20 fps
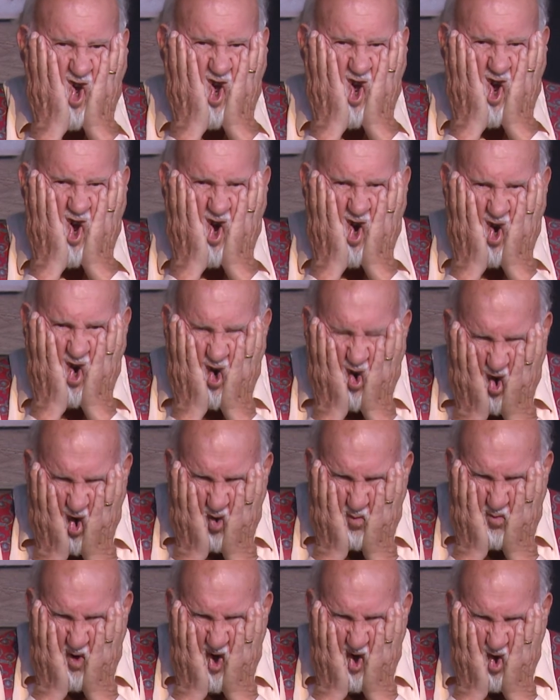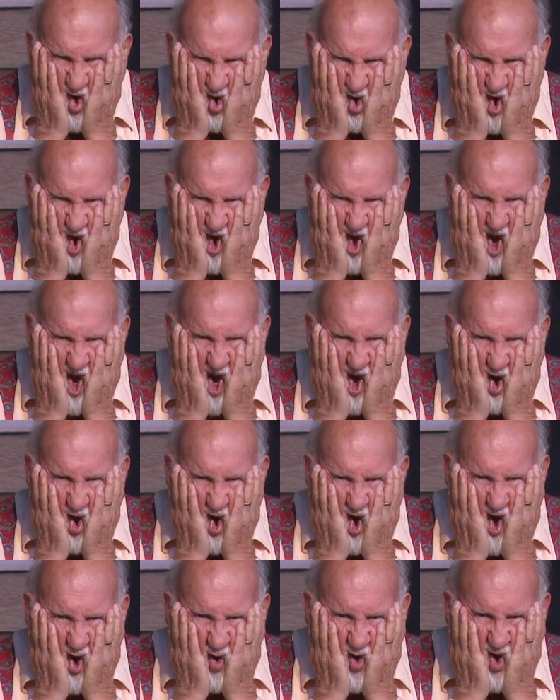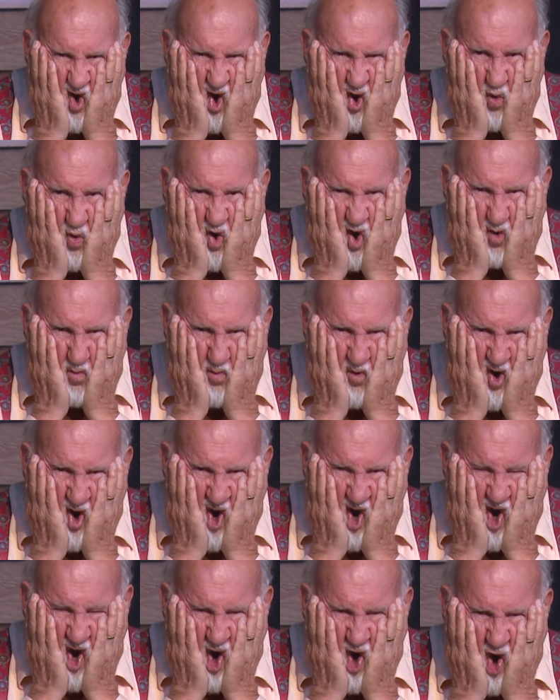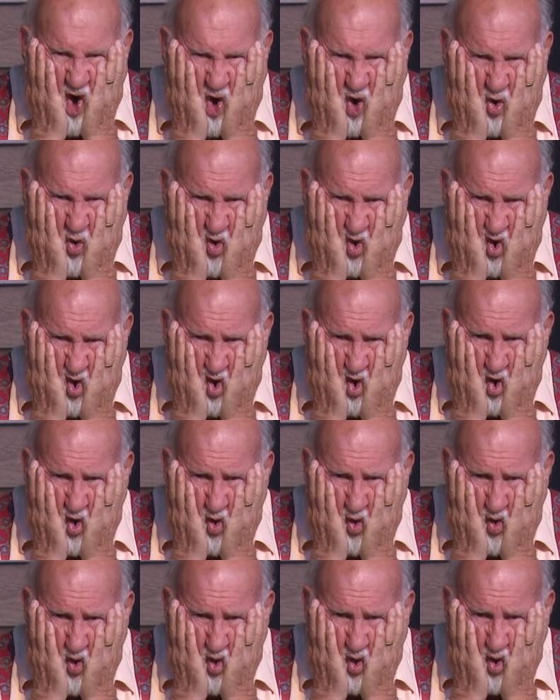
and make us look at her, and she'd whisper in our nose, you know.